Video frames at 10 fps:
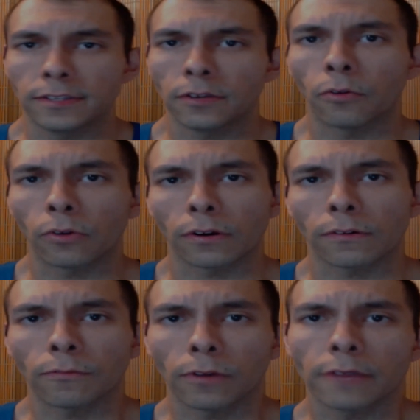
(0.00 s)
or
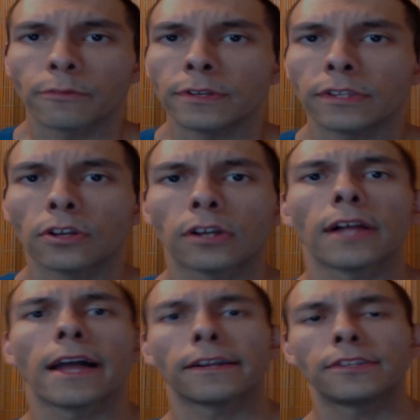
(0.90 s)
what it would look
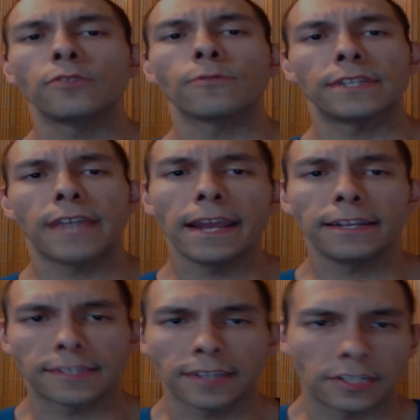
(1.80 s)
like to
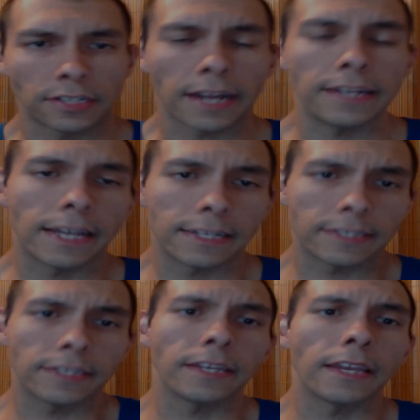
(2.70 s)
retain such an identity